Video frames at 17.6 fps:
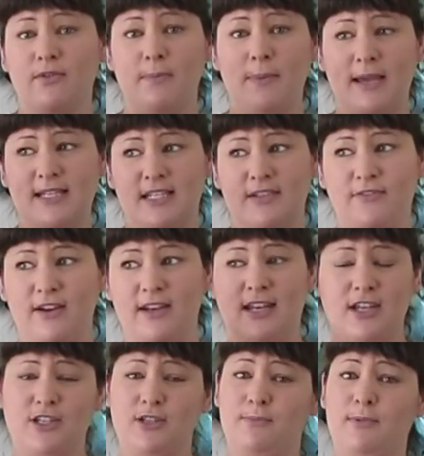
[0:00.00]
of a basic
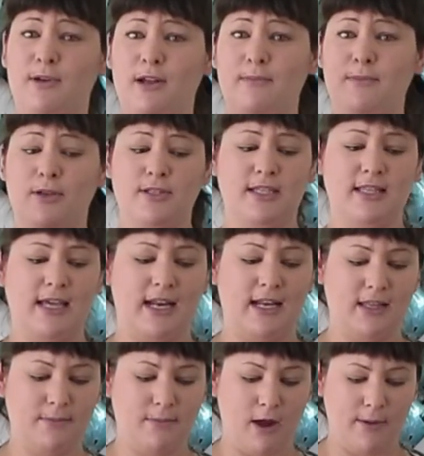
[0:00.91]
foundation, but I'm using
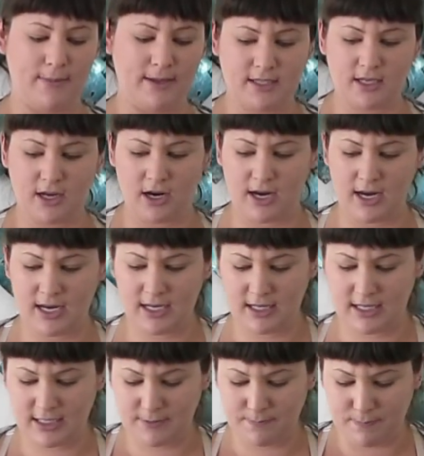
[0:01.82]
that at the moment. So
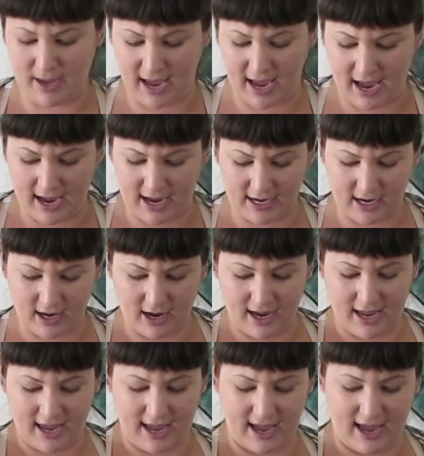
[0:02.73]
in this bag
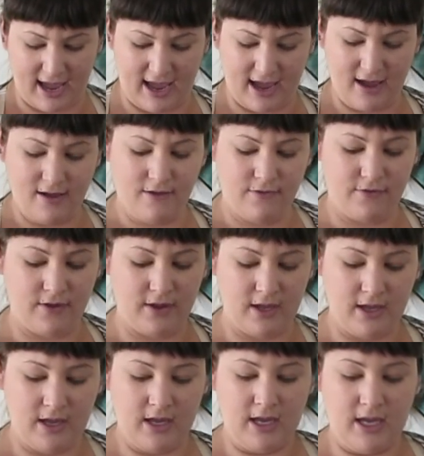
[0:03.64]
I have
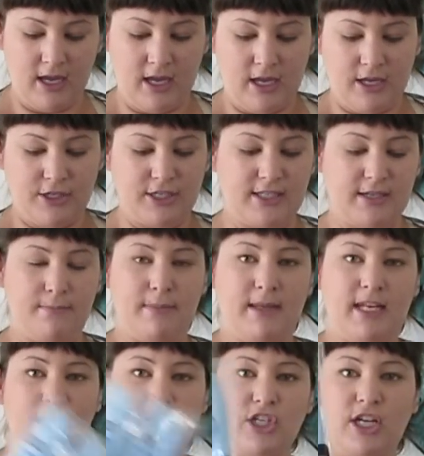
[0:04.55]
just a
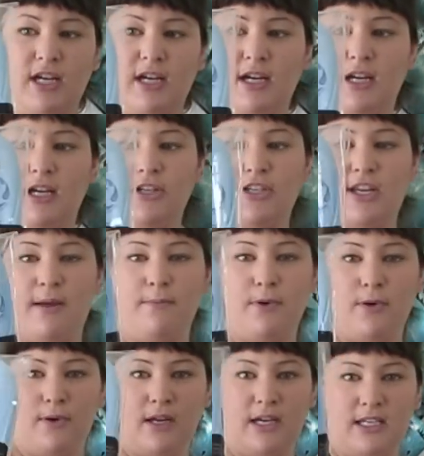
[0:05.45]
miniature
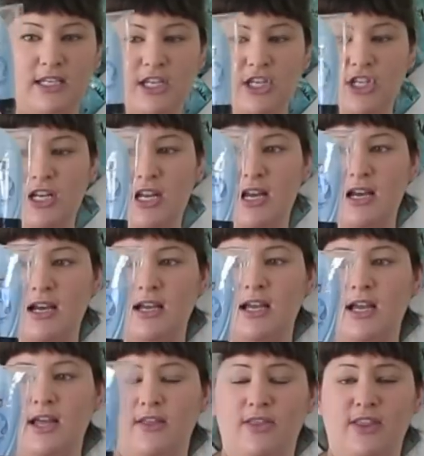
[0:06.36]
shampoo and conditioner.
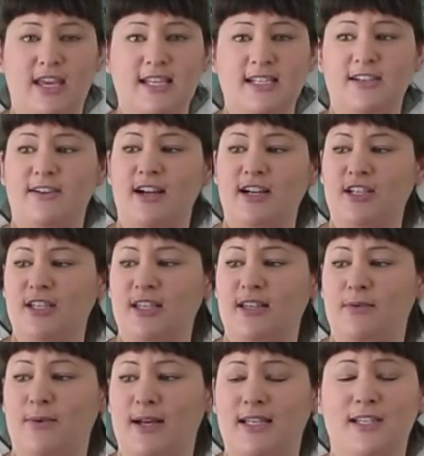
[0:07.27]
These are actually
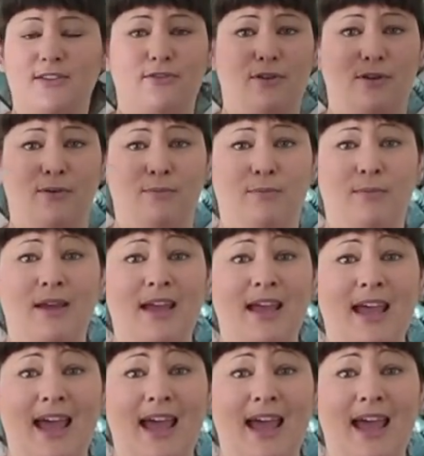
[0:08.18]
the ones from